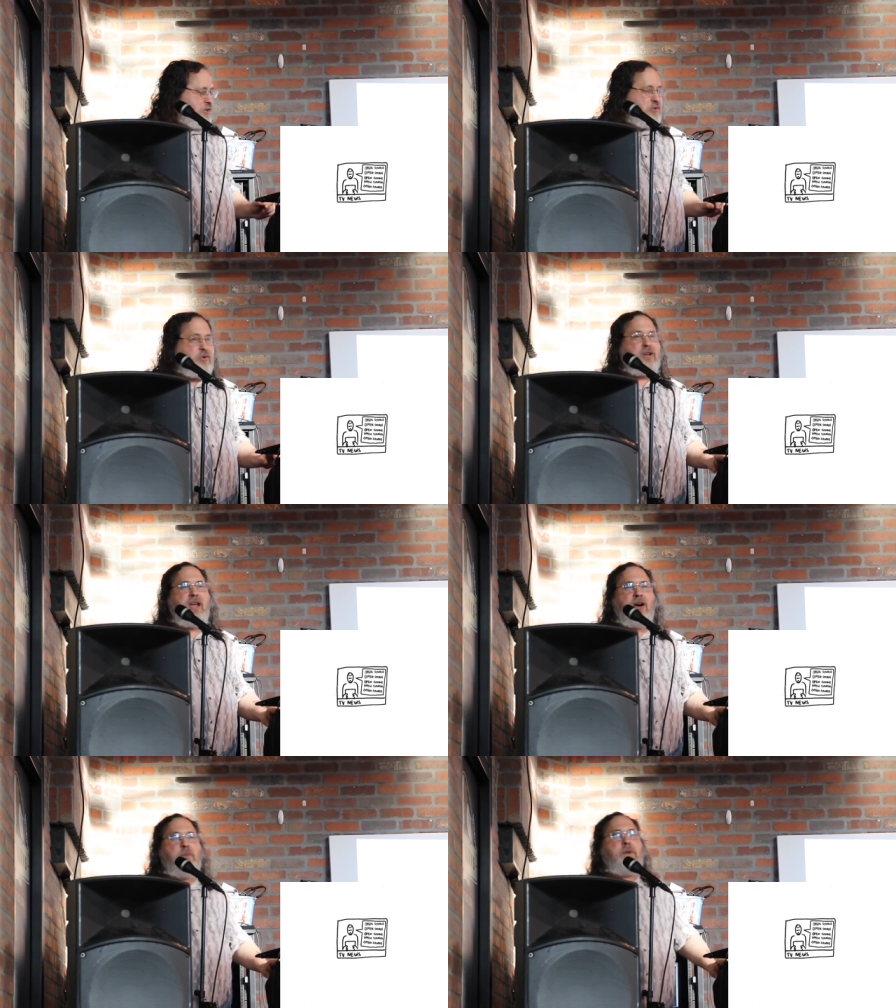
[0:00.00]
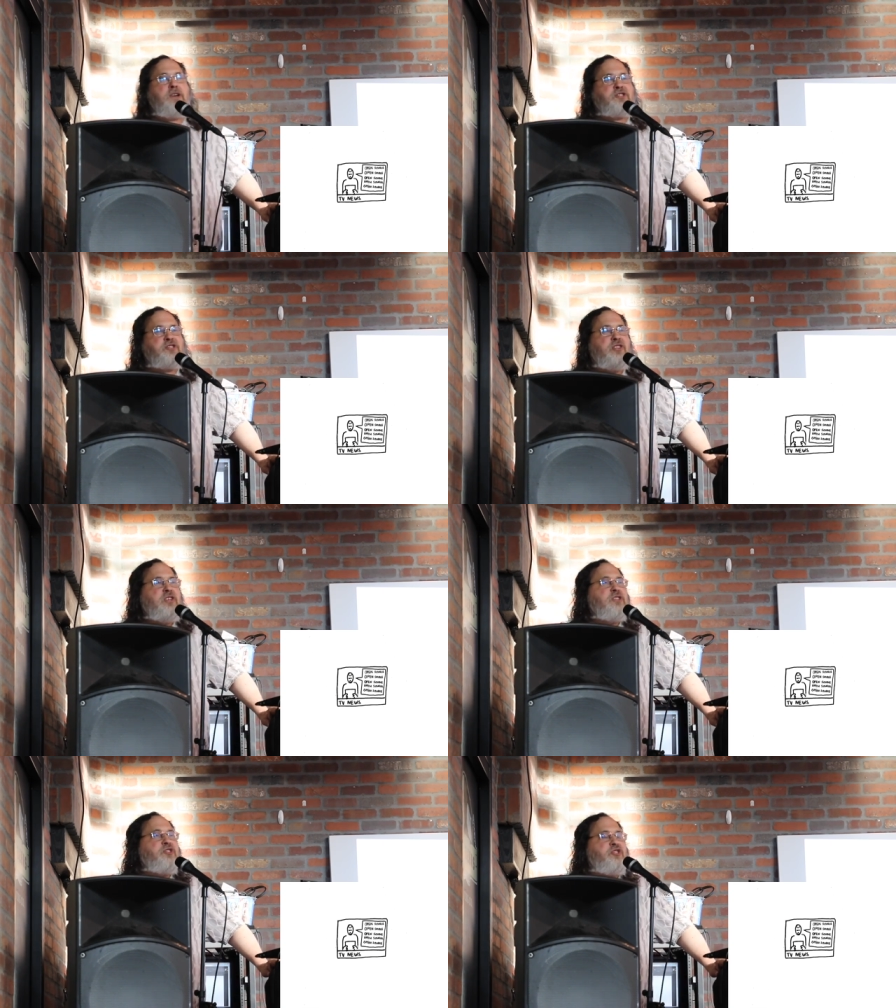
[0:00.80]
You can help
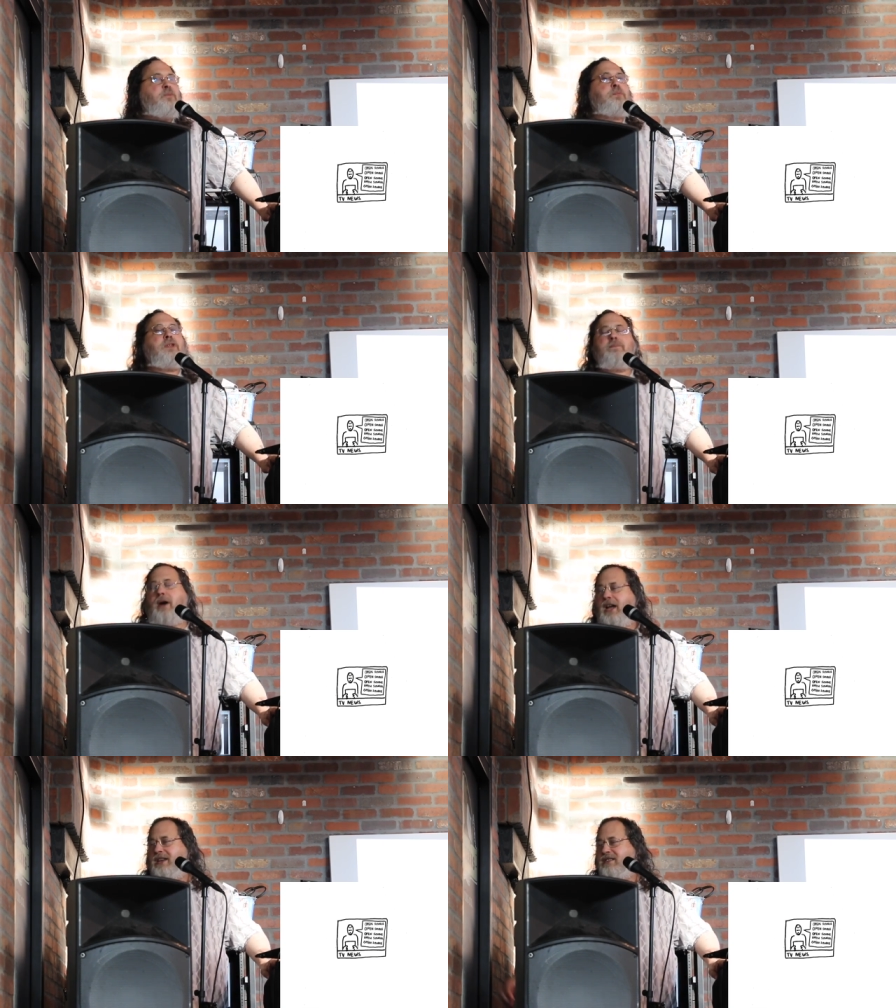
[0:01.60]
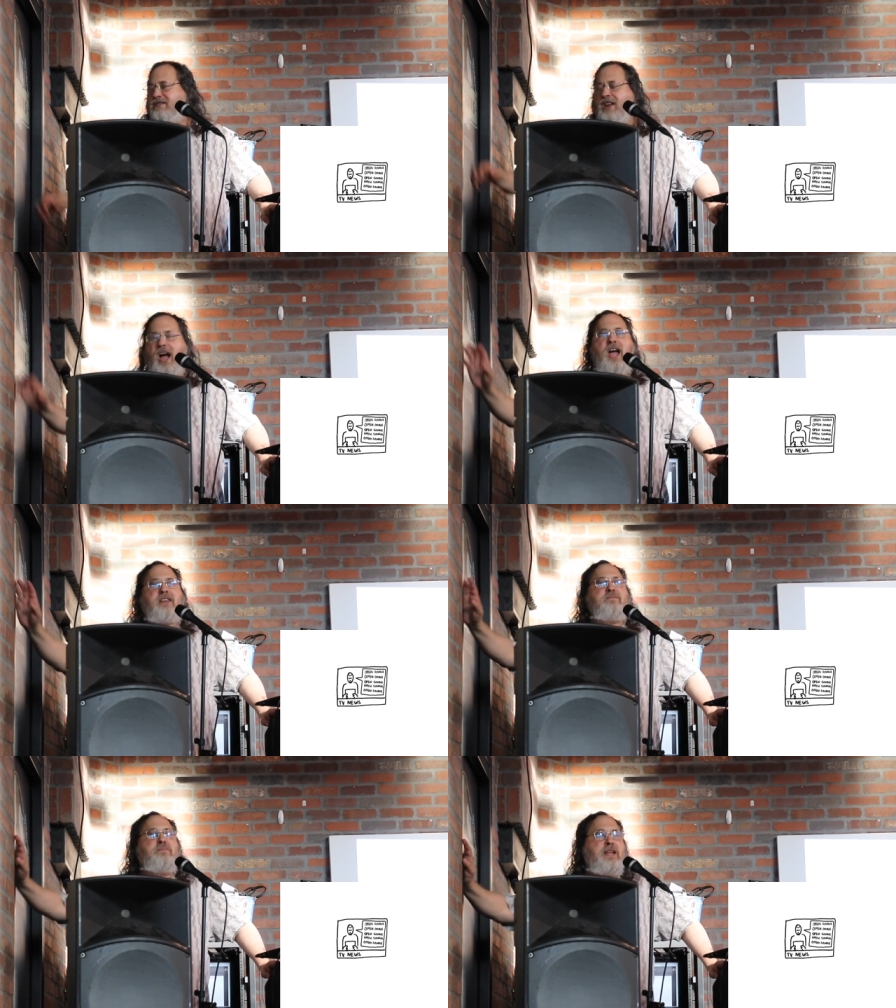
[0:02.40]
us simply by
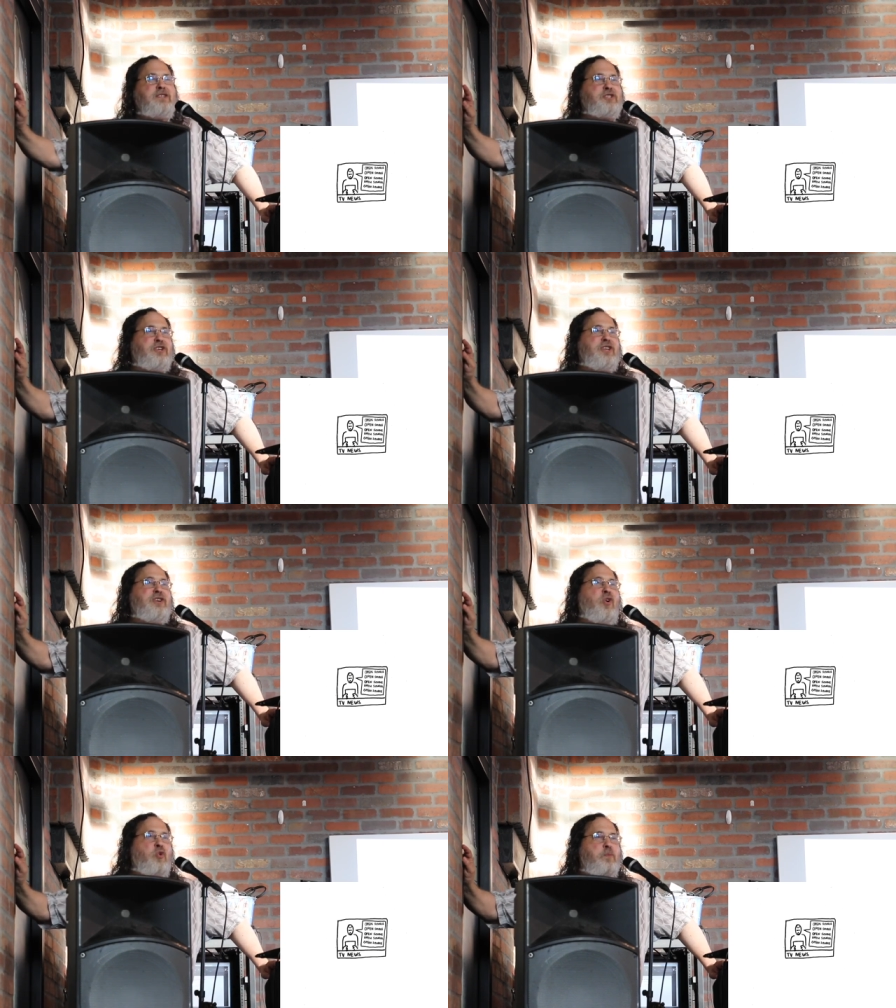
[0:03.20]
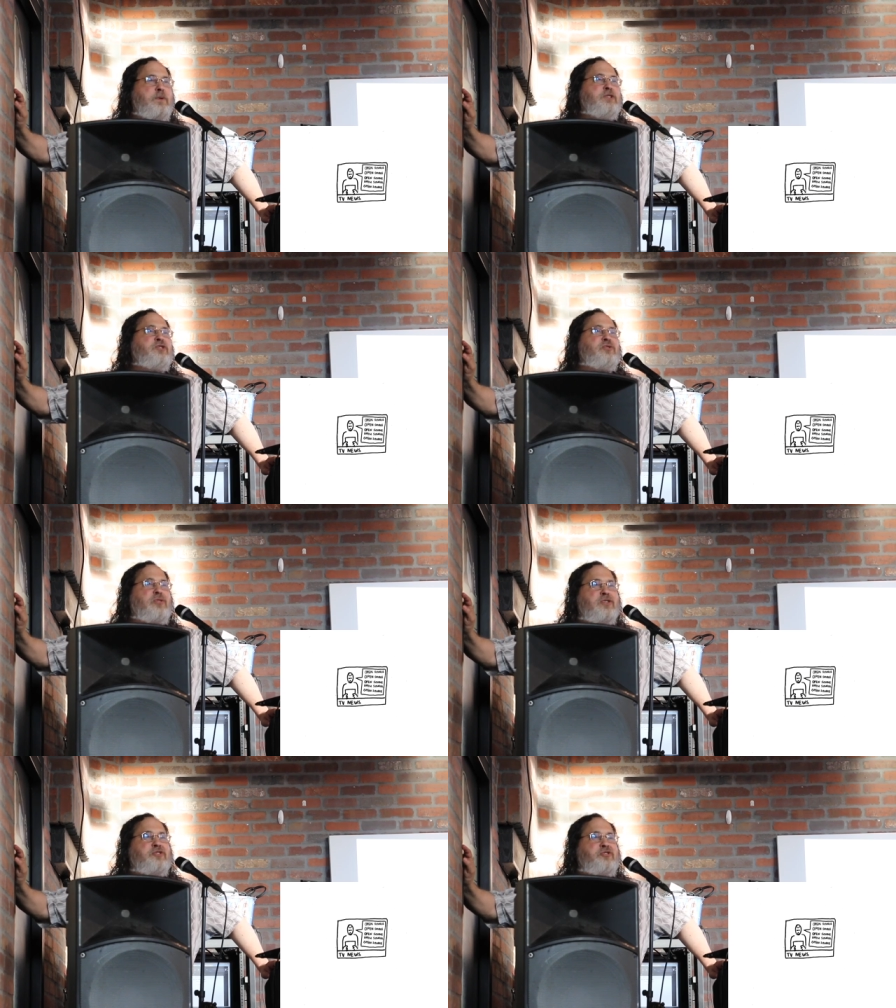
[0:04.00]
not mentioning open
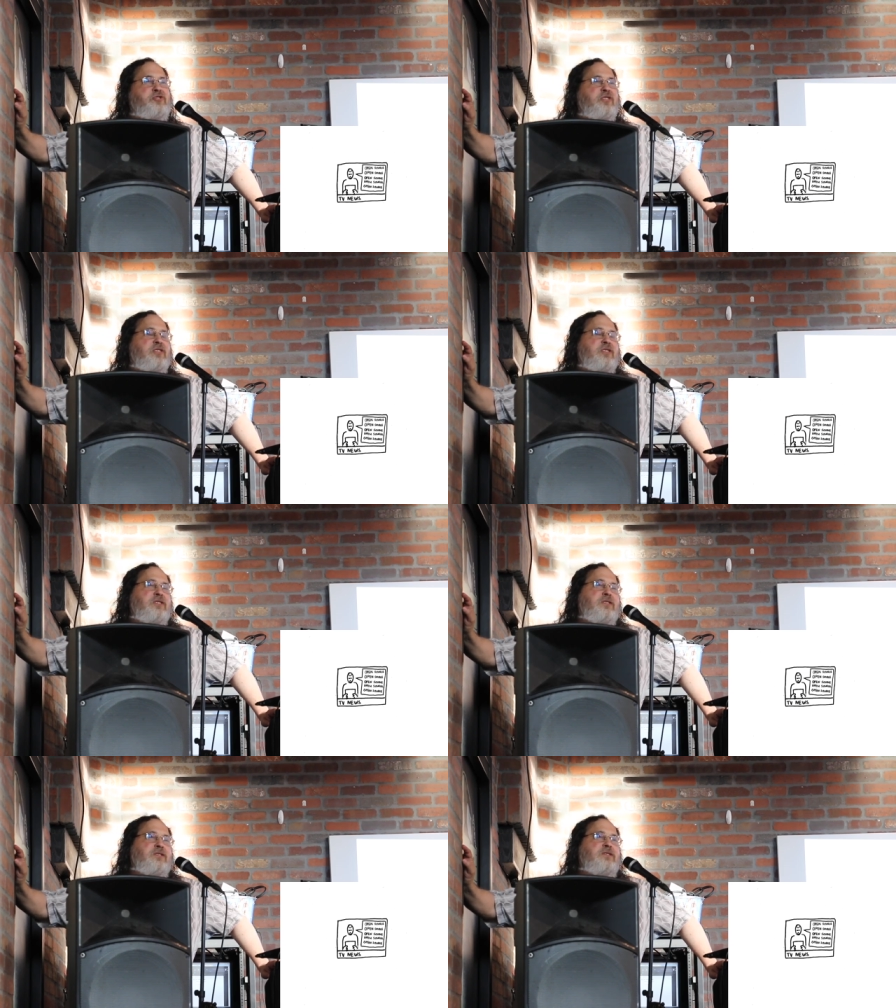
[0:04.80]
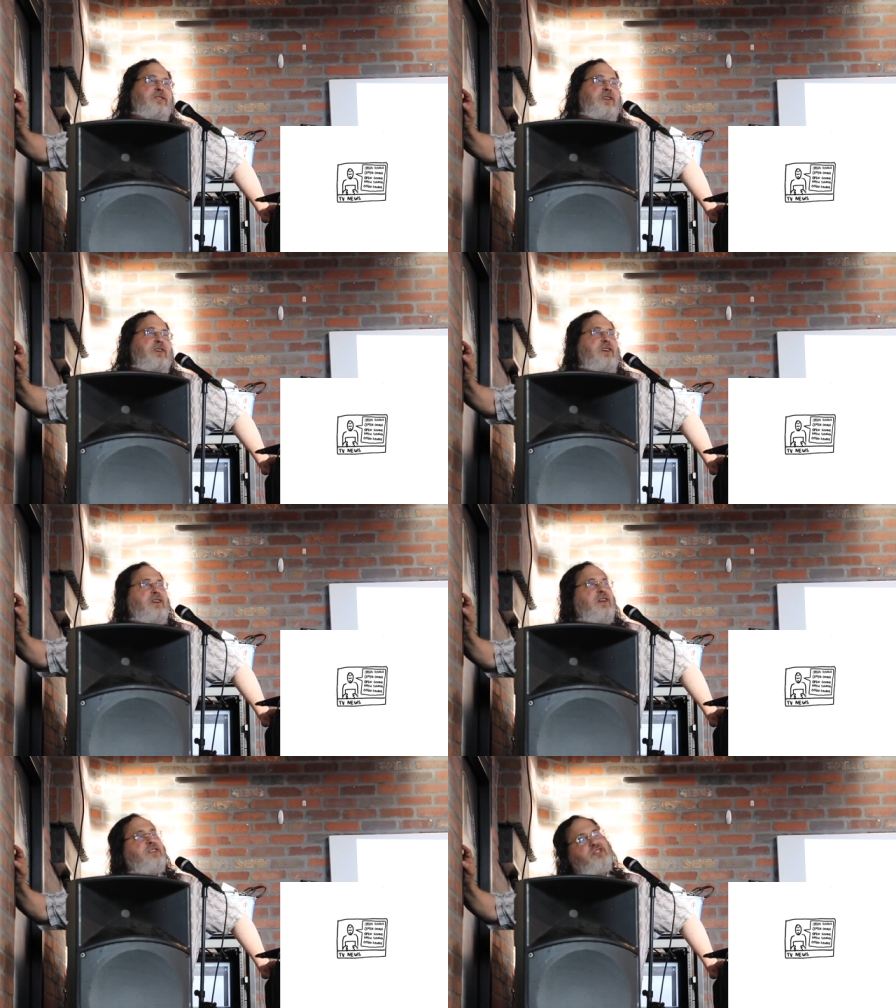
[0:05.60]
source,
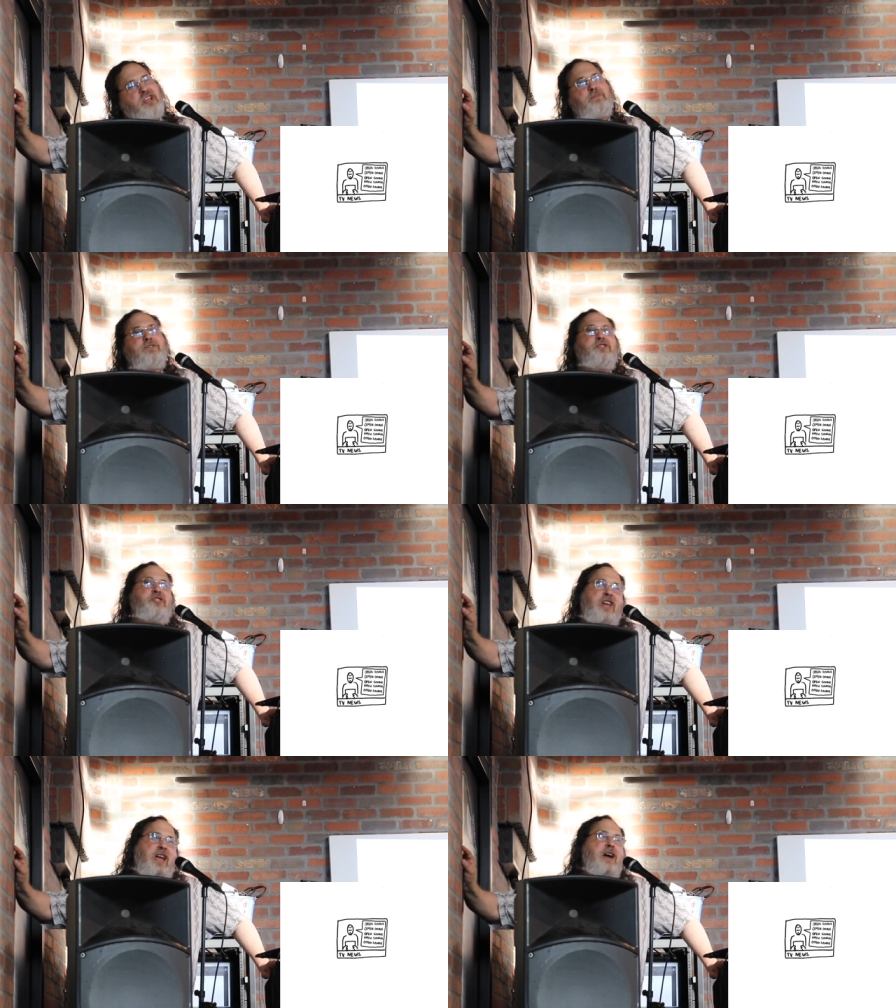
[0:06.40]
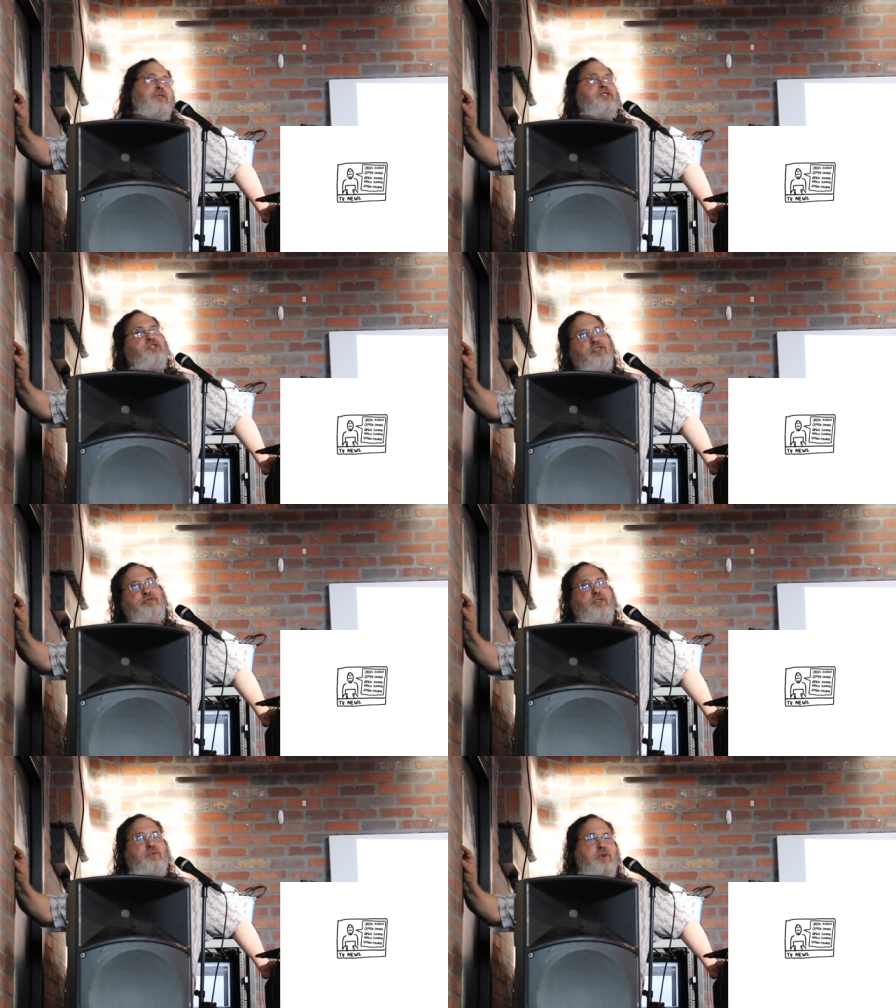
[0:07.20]
except to say how it's
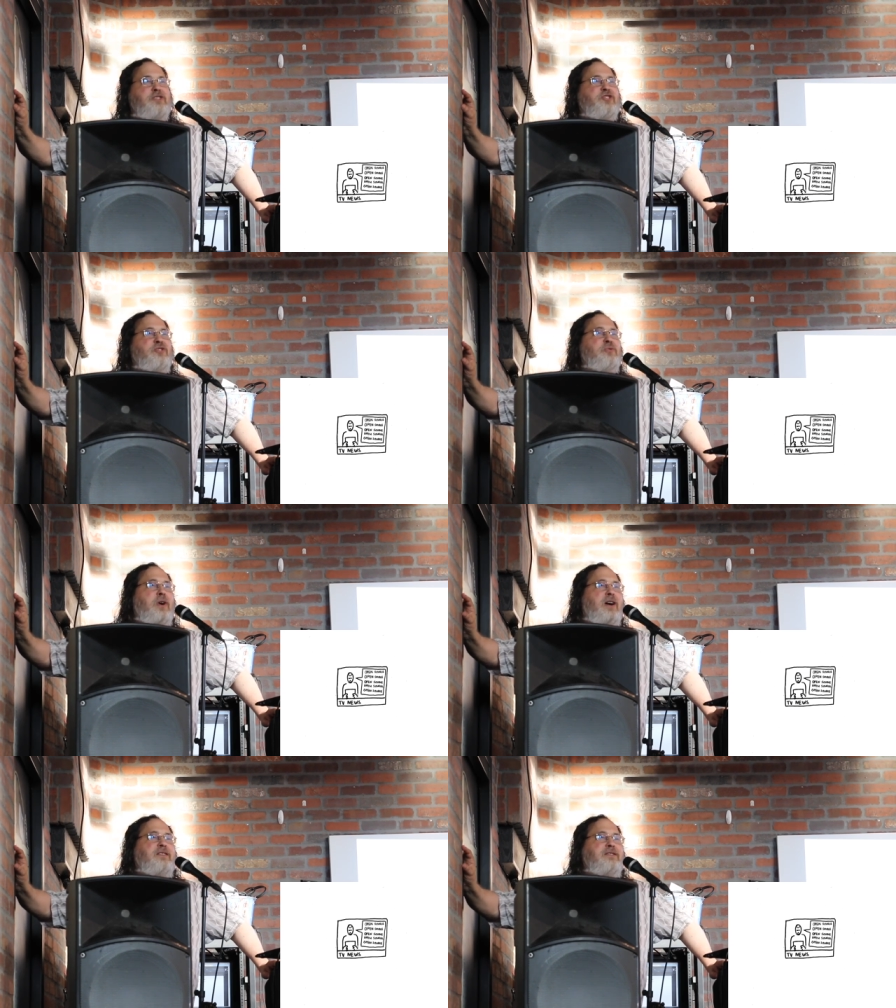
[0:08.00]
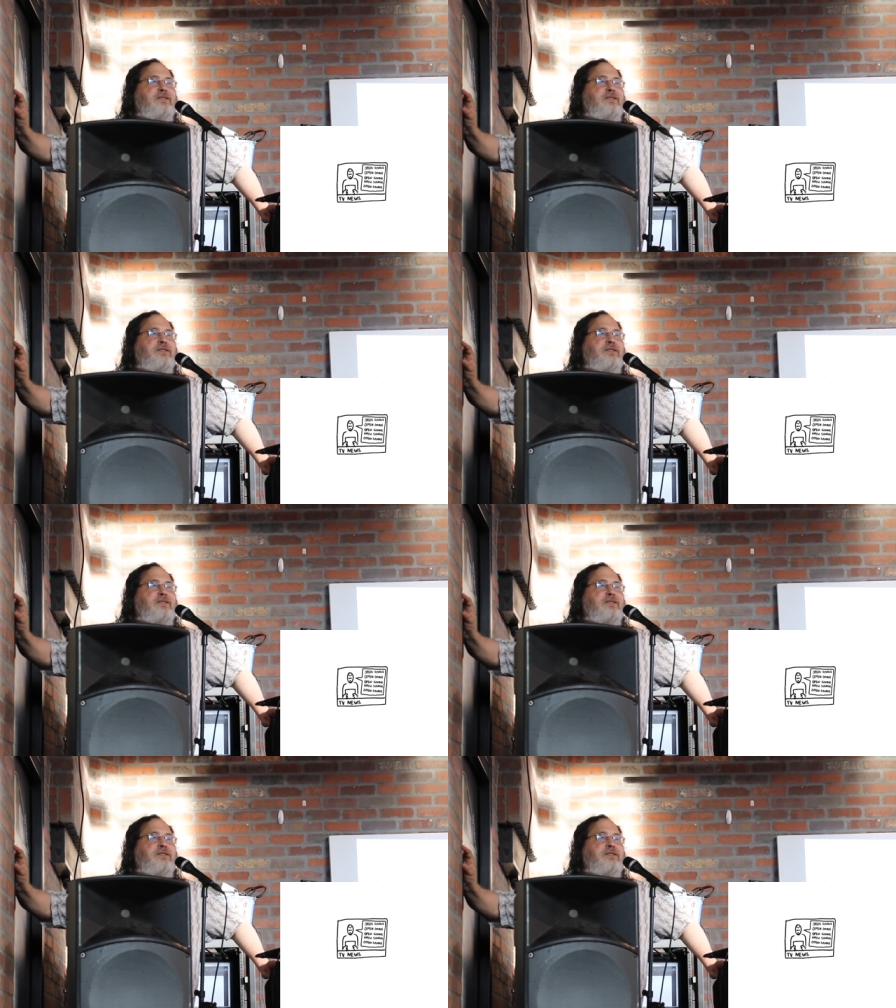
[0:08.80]
different once in a while,